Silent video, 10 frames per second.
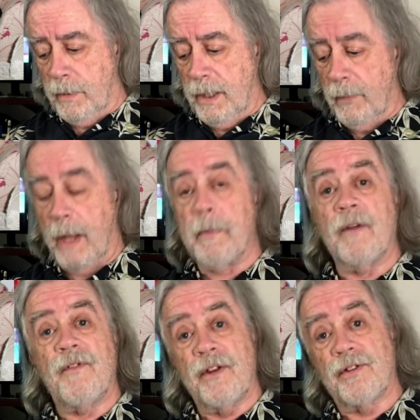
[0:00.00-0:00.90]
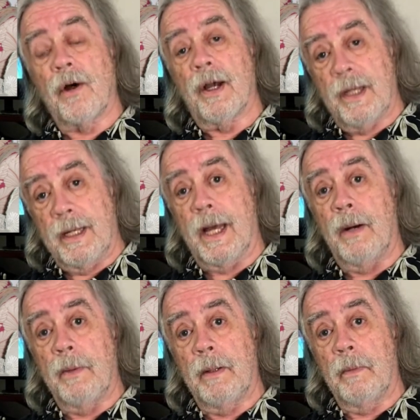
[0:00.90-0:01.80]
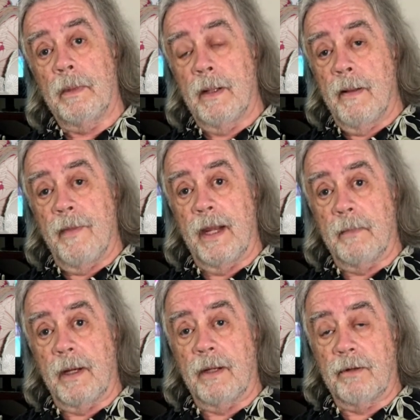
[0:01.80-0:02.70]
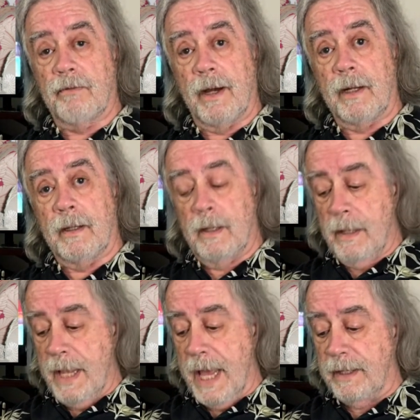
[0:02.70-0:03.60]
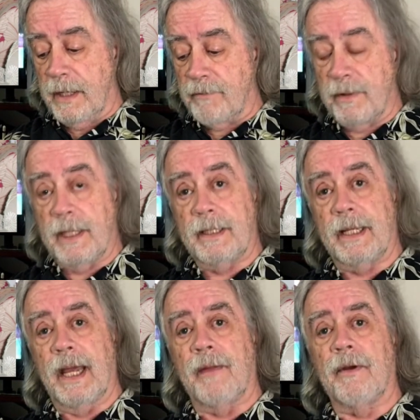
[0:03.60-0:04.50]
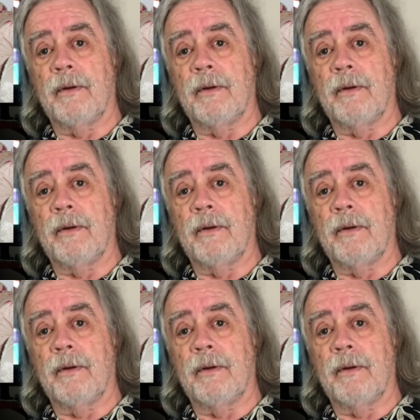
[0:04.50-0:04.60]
Anyway, I'm going to finish talking now, and then I'm going to try to edit everything together.